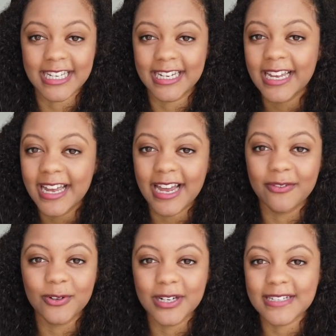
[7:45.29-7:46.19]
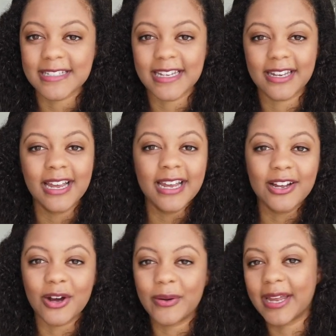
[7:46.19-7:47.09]
Like everyone else is like
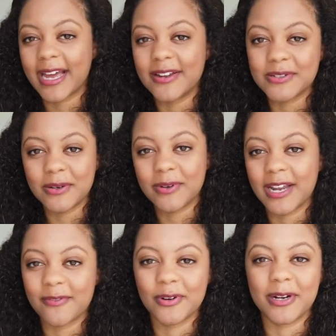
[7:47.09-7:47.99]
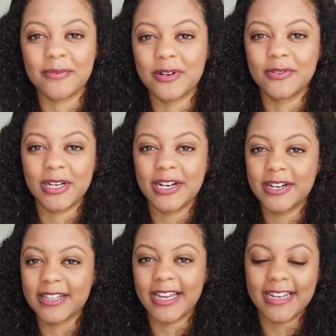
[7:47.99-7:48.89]
going out doing whatever, and I'm over
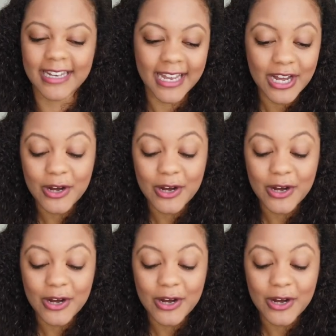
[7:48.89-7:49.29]
here like,